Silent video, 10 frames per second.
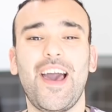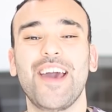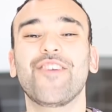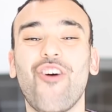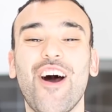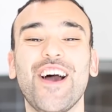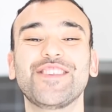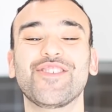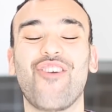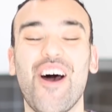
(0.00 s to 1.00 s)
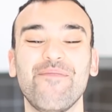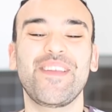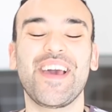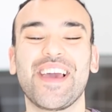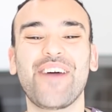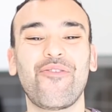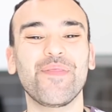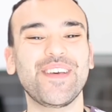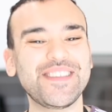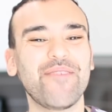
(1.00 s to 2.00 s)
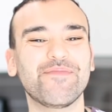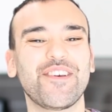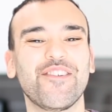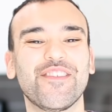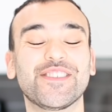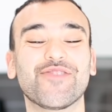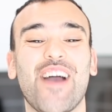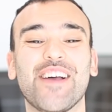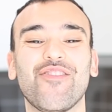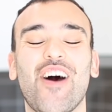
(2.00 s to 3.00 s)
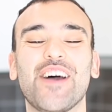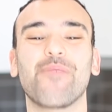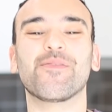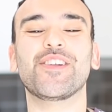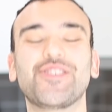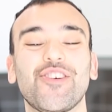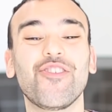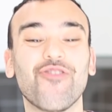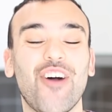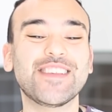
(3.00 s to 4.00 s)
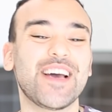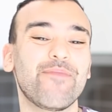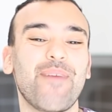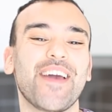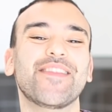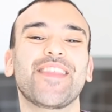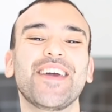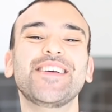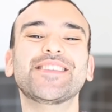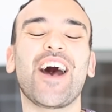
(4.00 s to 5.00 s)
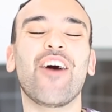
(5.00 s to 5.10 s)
Hey guys, I'm Nick, and on this episode of the Scran Line, I'm going to show you guys how to make these